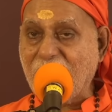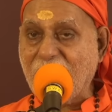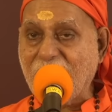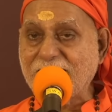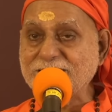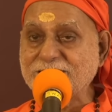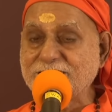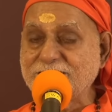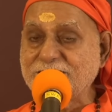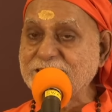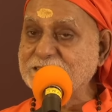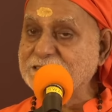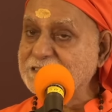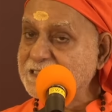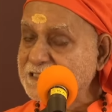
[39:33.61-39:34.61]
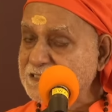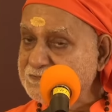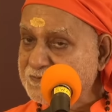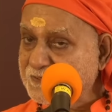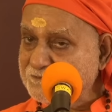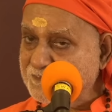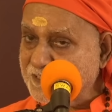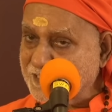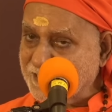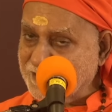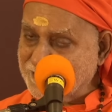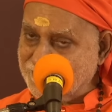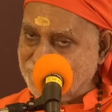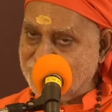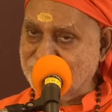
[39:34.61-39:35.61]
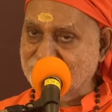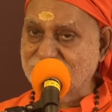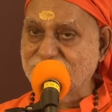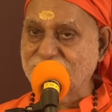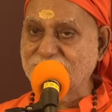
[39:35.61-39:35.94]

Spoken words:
as distinct from one another,